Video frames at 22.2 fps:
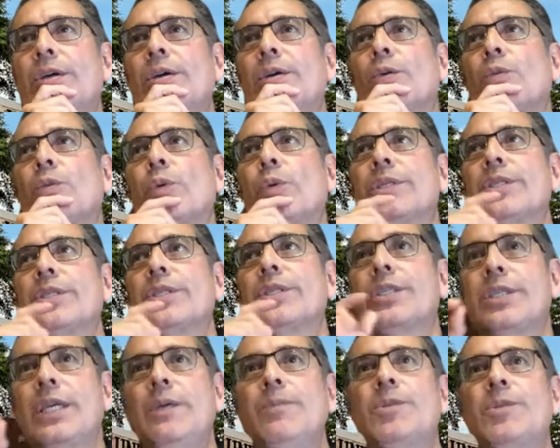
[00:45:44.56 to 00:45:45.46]
What
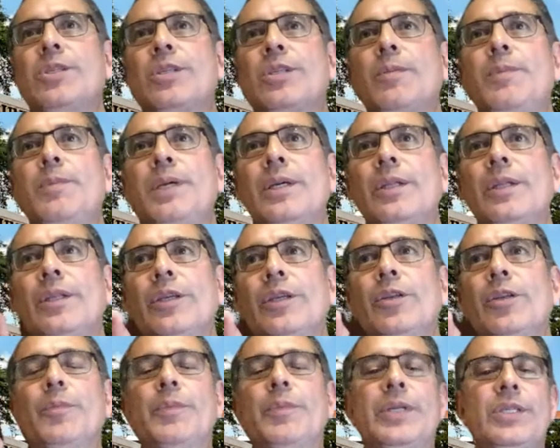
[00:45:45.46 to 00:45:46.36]
seems to be a
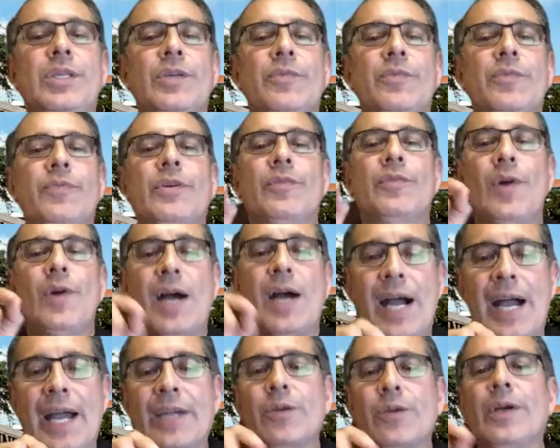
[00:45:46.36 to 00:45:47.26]
little bit different of
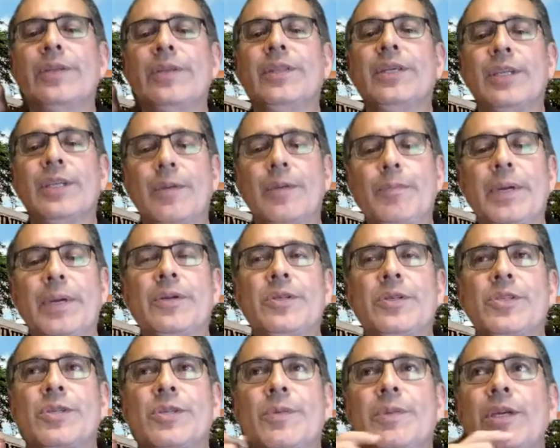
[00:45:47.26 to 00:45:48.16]
Ohio, I think, compared to
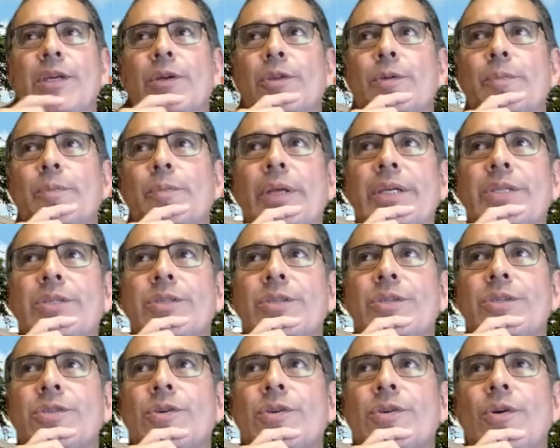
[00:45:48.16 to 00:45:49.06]
some of the other
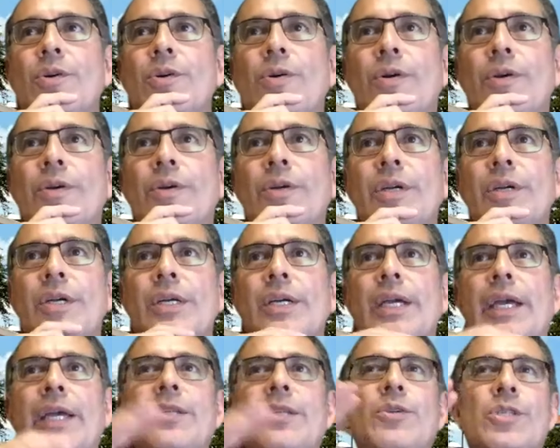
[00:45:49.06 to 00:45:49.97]
places are
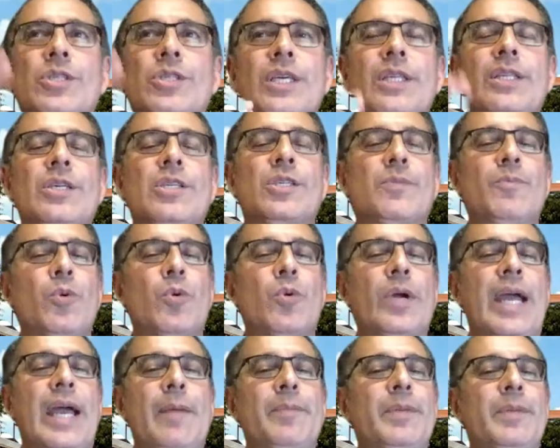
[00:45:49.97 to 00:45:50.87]
and you see this more
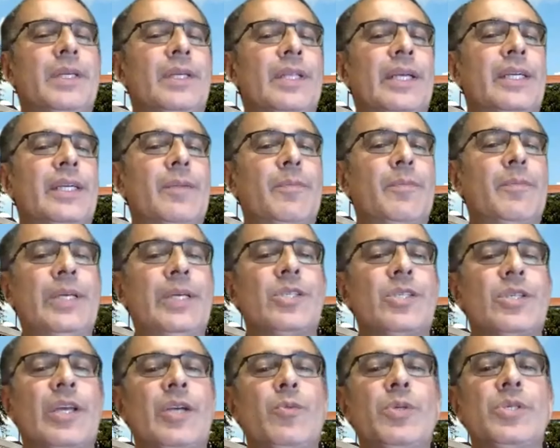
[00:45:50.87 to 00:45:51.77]
happening like in a
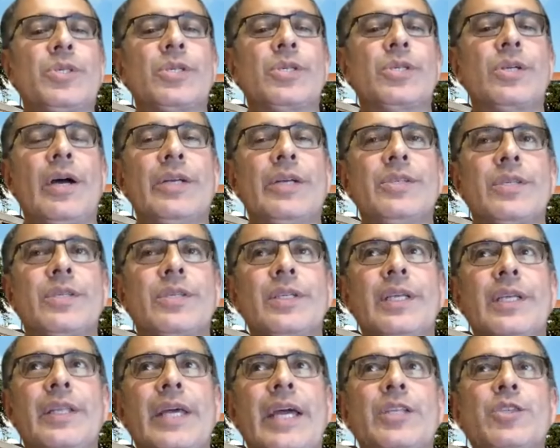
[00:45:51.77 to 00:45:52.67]
place like Wisconsin,
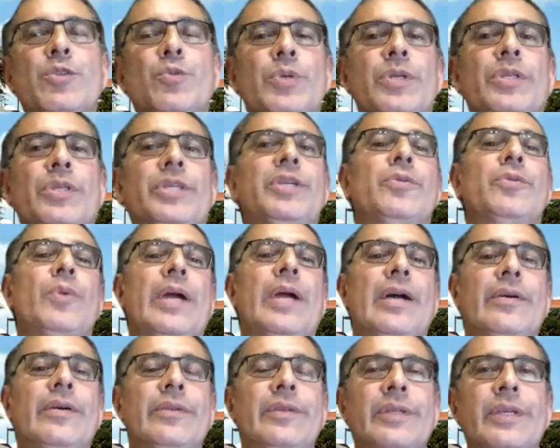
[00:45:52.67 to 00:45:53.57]
and that's really
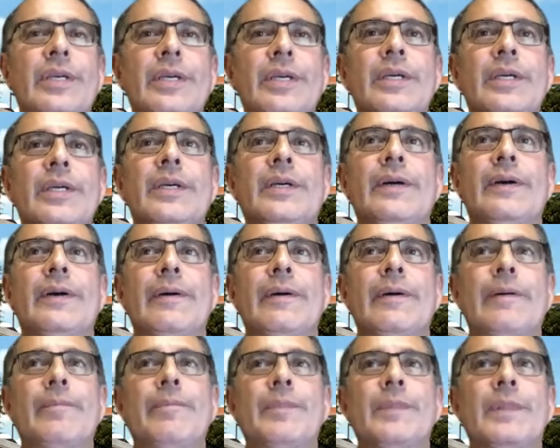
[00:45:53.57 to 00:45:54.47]
around
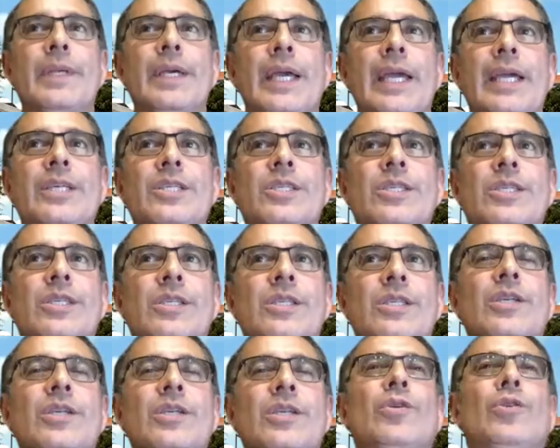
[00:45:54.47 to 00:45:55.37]
um, a
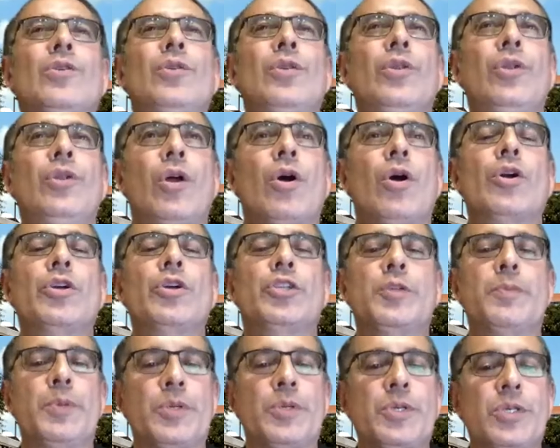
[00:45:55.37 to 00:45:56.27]
still large
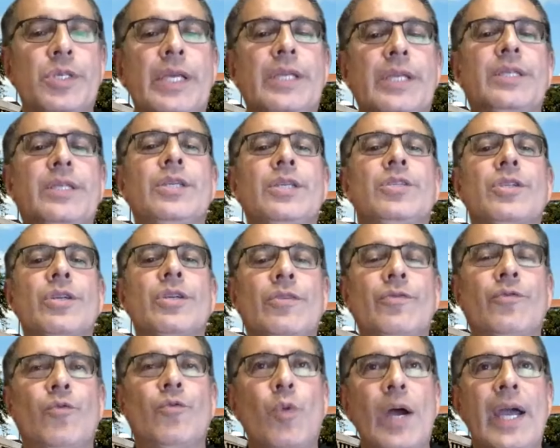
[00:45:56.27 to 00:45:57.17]
percentage
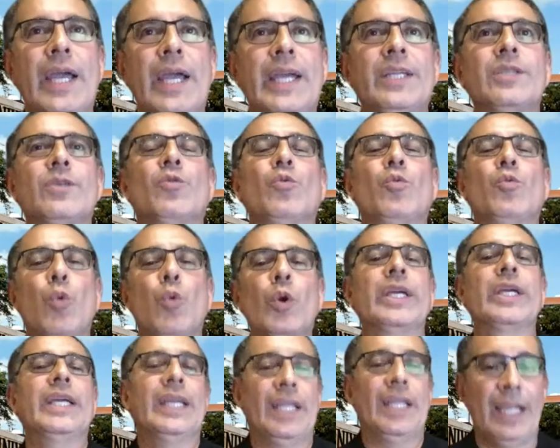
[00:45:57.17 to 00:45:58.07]
of white
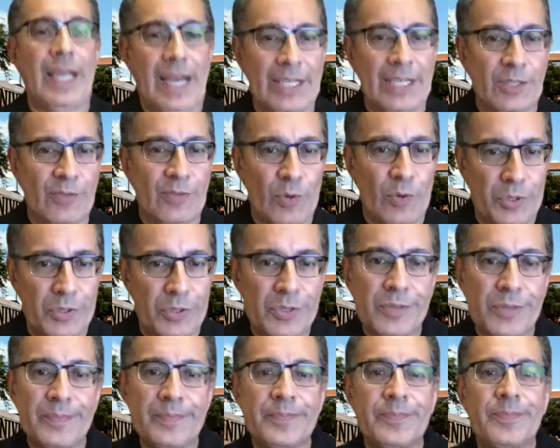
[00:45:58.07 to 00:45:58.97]
working class
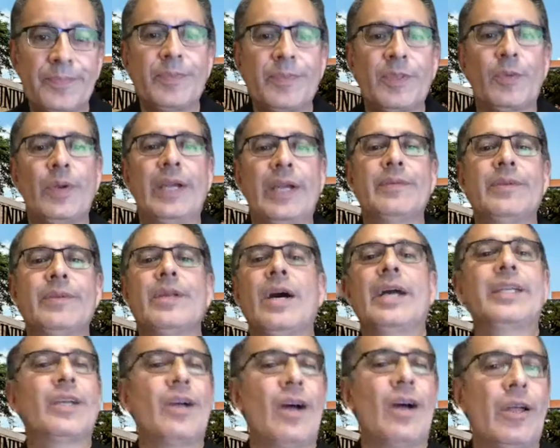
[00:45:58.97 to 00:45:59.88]
voters, right?
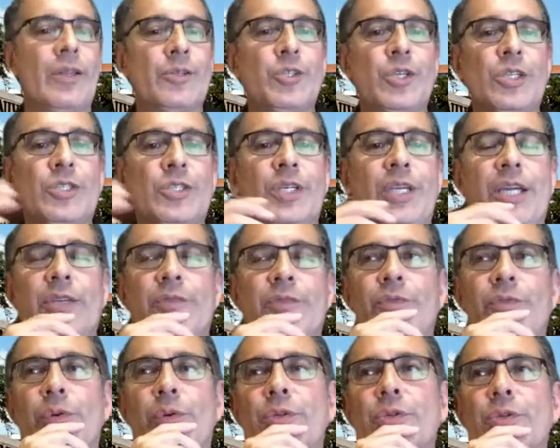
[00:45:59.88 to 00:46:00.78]
Non college educated
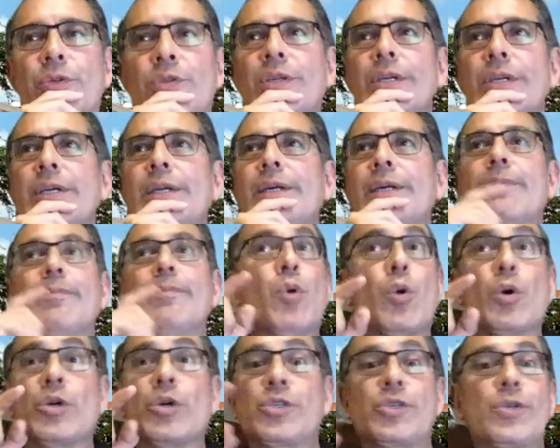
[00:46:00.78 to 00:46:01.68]
voters,
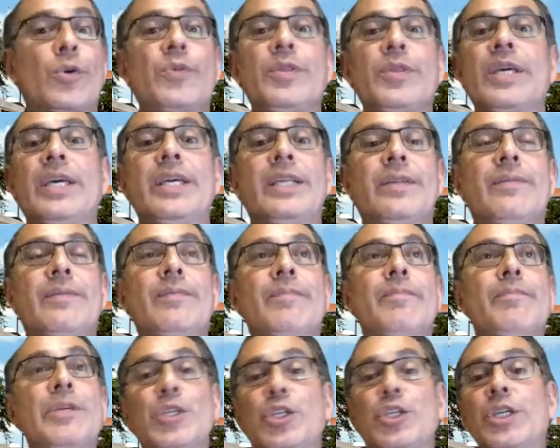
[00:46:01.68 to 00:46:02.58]
more so
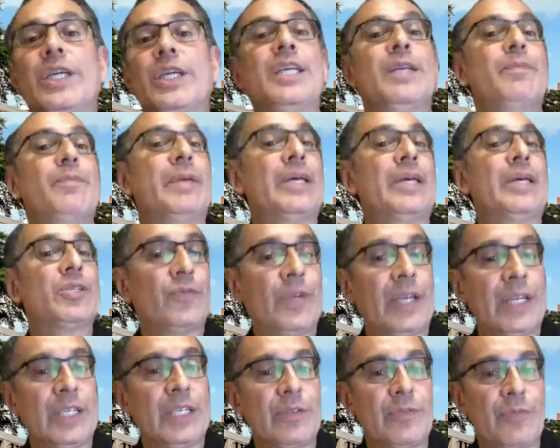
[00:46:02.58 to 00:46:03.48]
than Michigan and
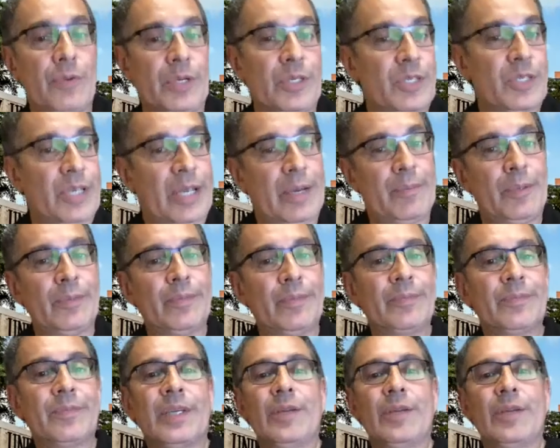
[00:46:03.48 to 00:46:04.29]
Pennsylvania, for example.